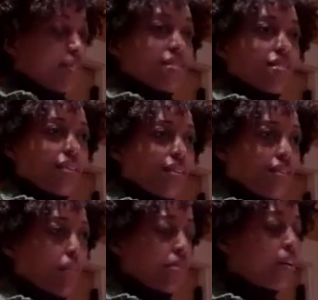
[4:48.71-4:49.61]
this is the second
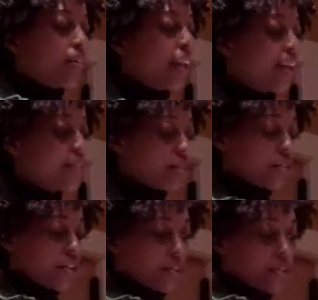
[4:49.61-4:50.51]
time. It's called
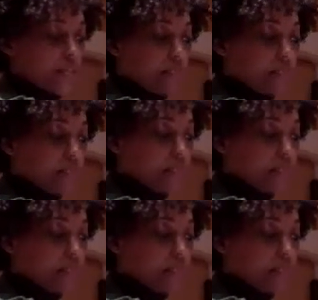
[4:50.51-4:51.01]
Kansan Girls.